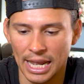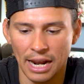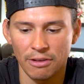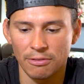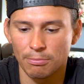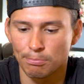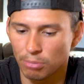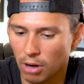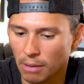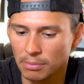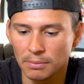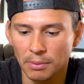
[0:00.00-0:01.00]
And I've
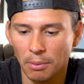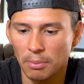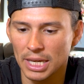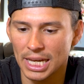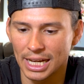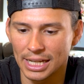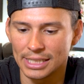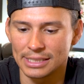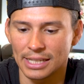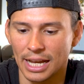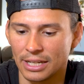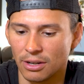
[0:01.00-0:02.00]
probably
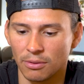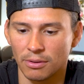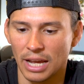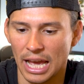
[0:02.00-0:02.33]
because I don't